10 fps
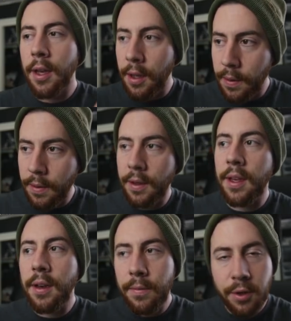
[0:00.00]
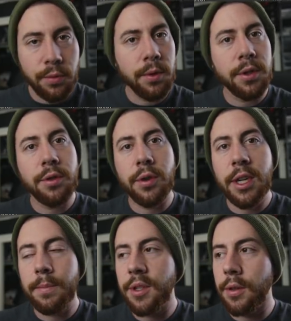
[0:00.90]
in the individual
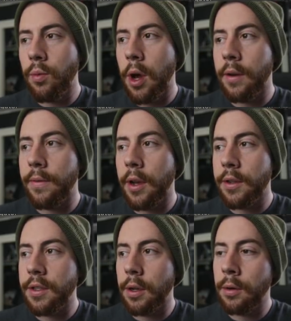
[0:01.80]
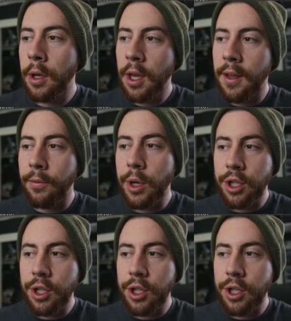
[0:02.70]
streams in the waterfall. So if we